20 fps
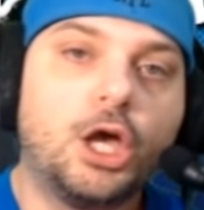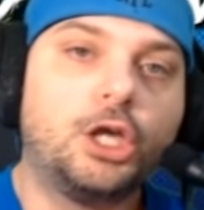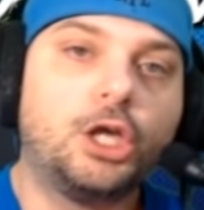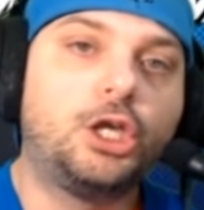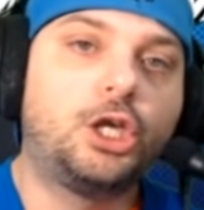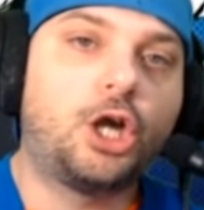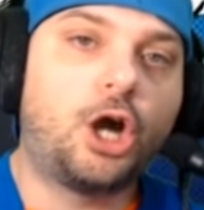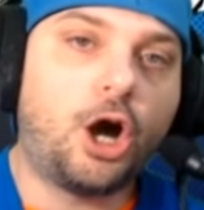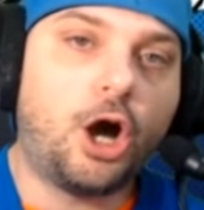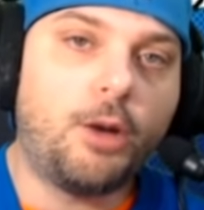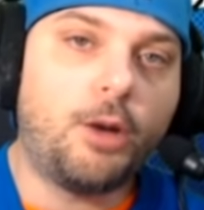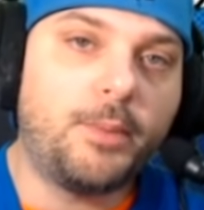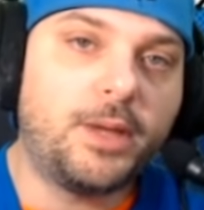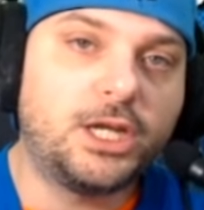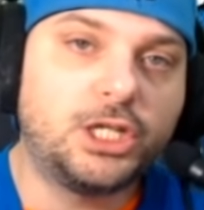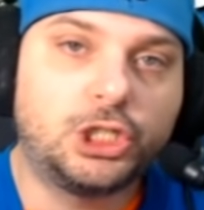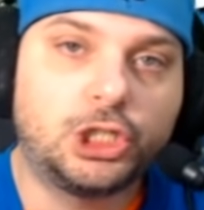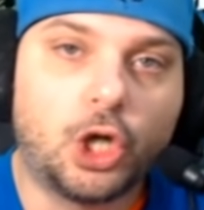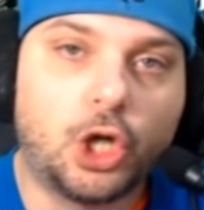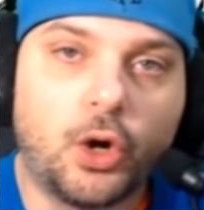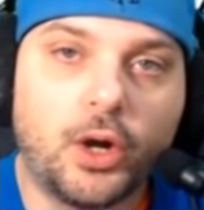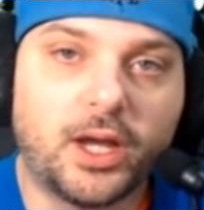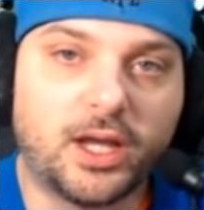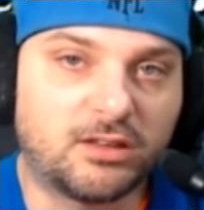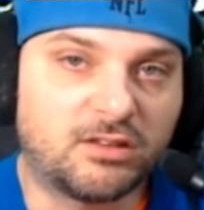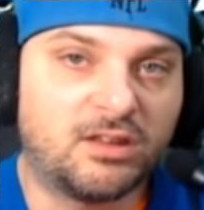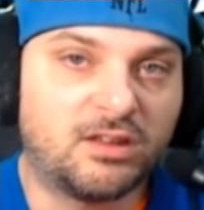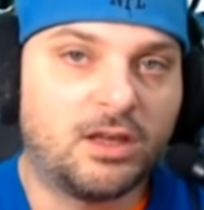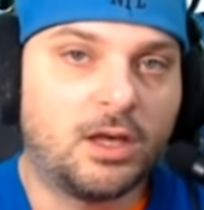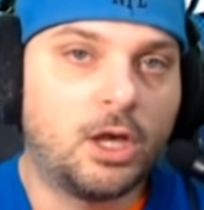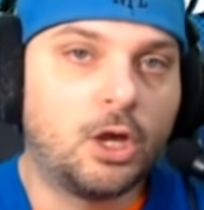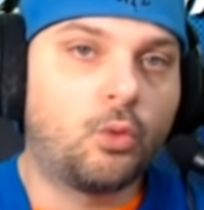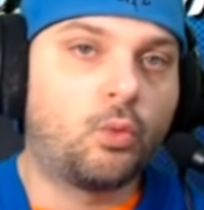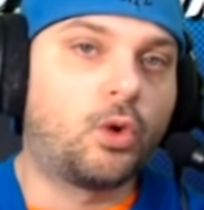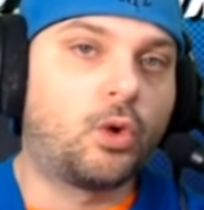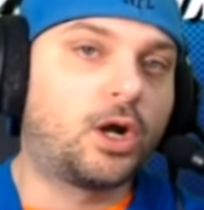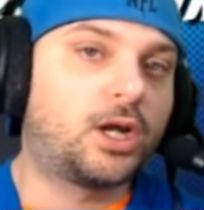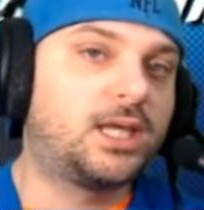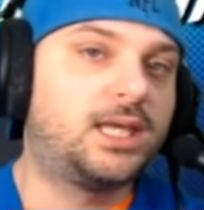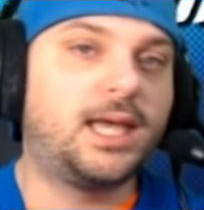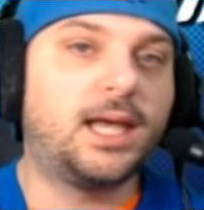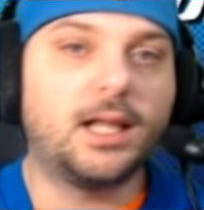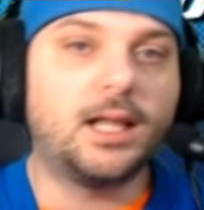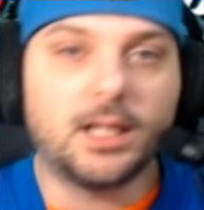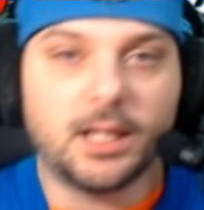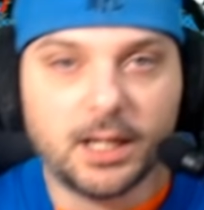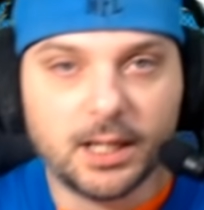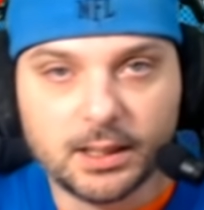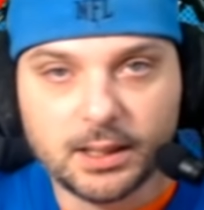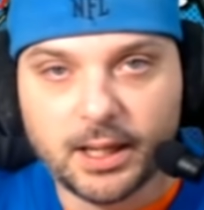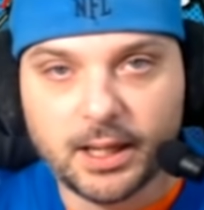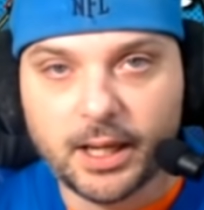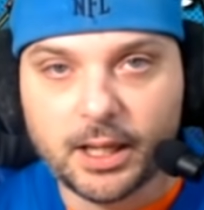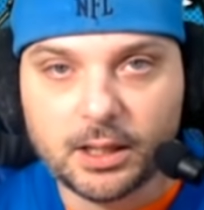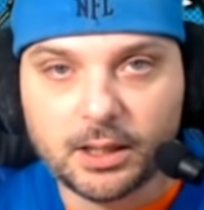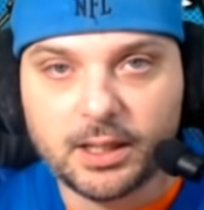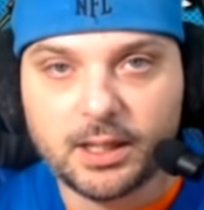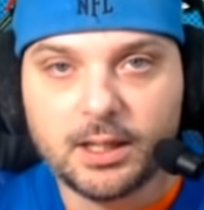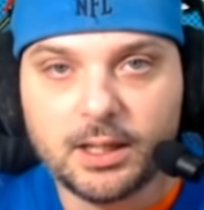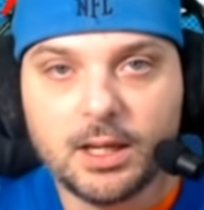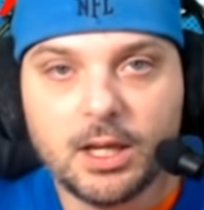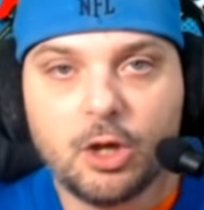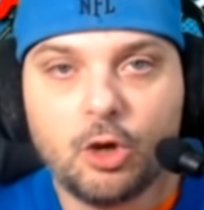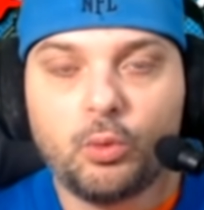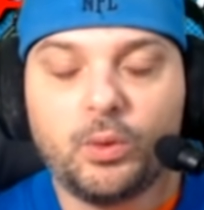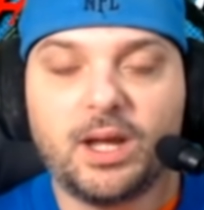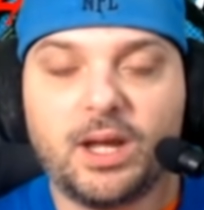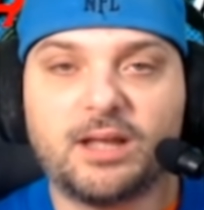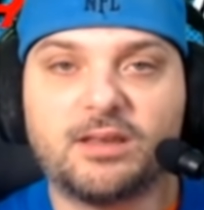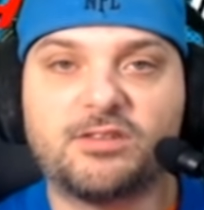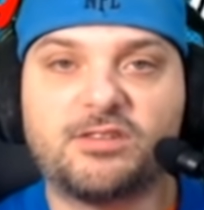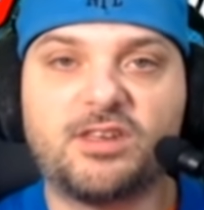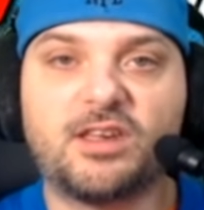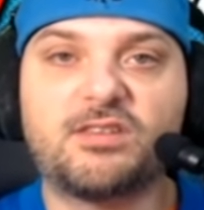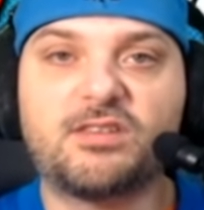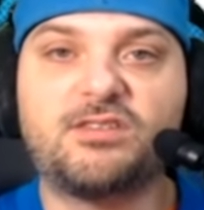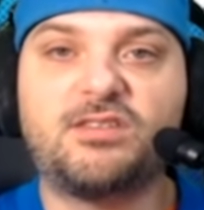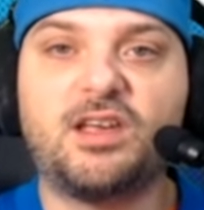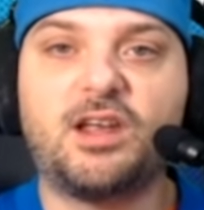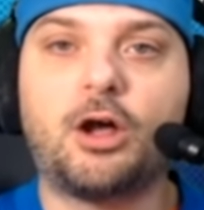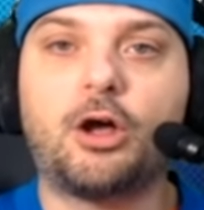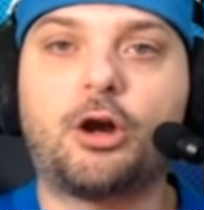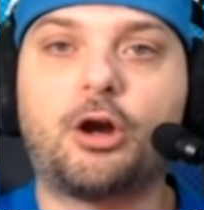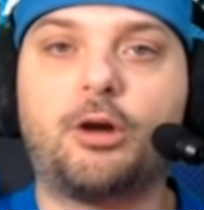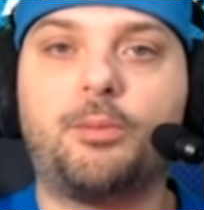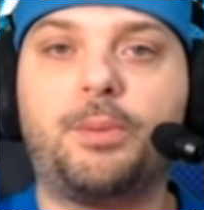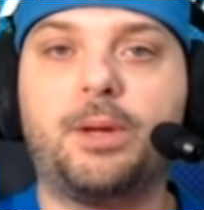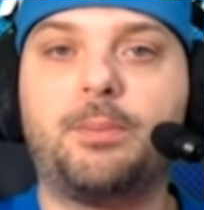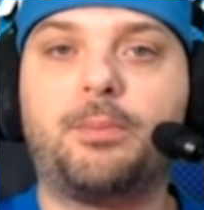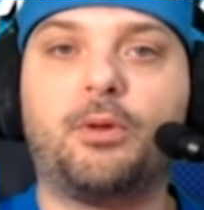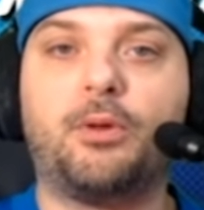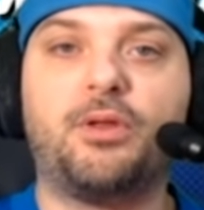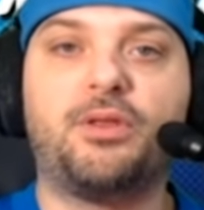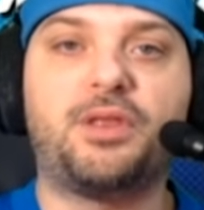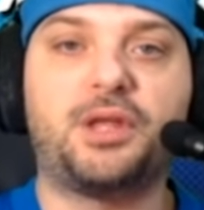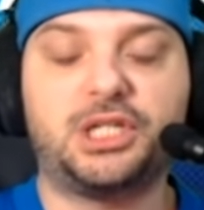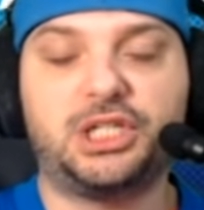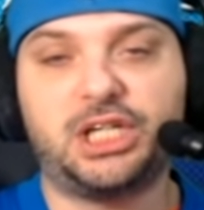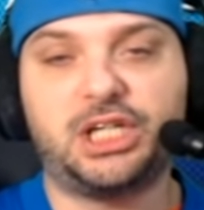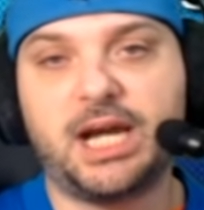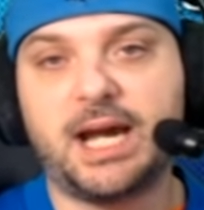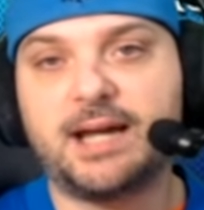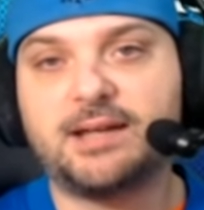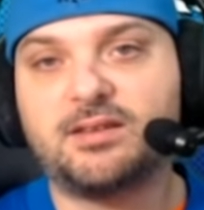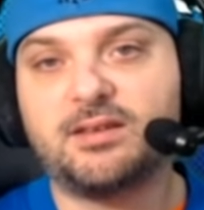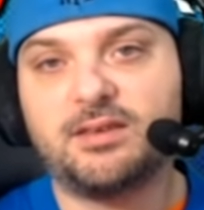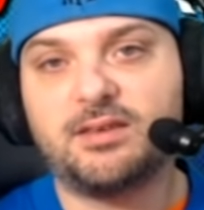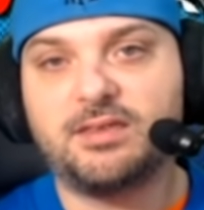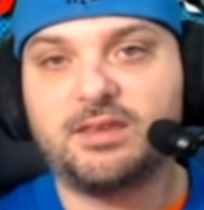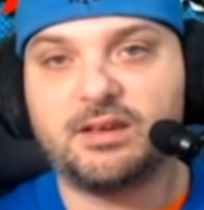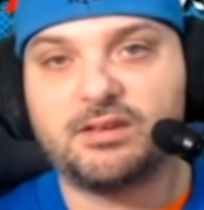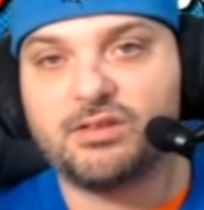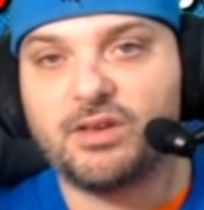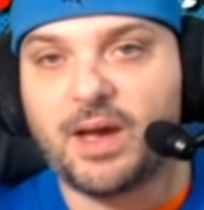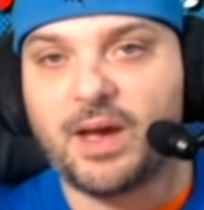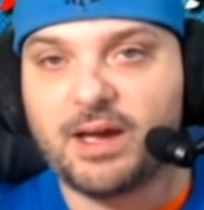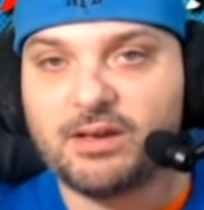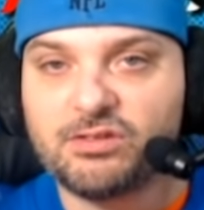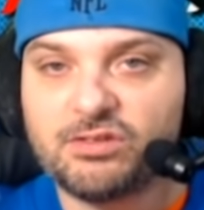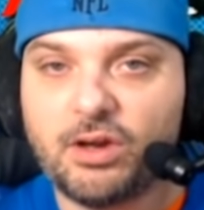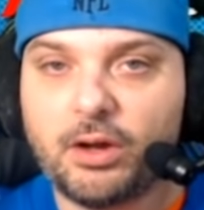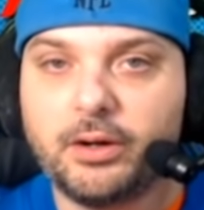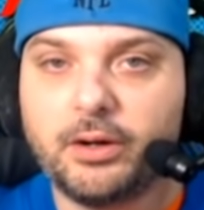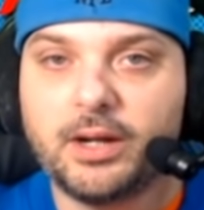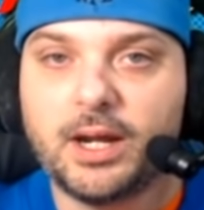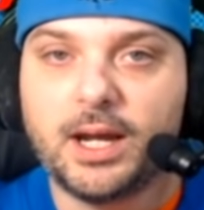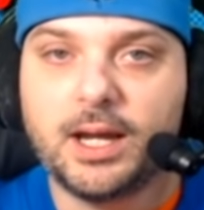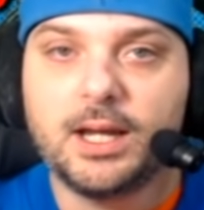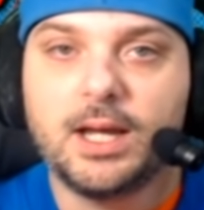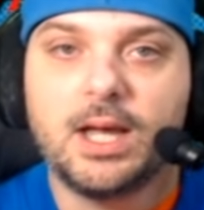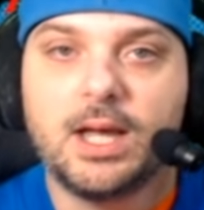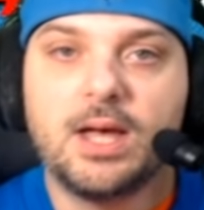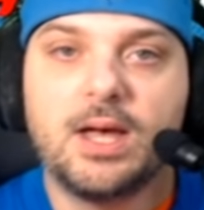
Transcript: come enjoy it. We're killing it lately. We had 1,600 people in the chat this last Sunday.